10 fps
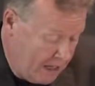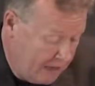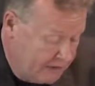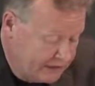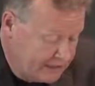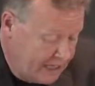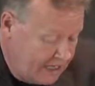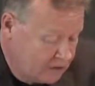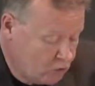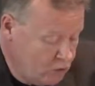In this
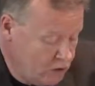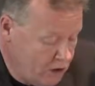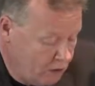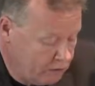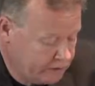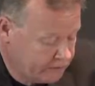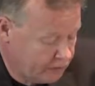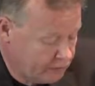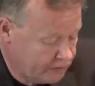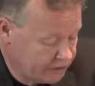case, 2 notes
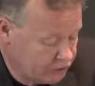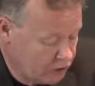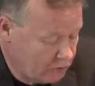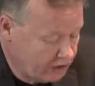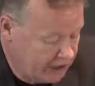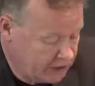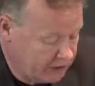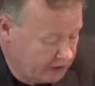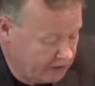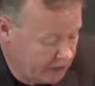from the German
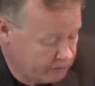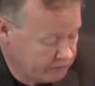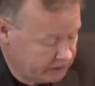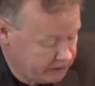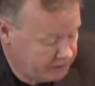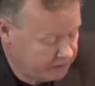National Library,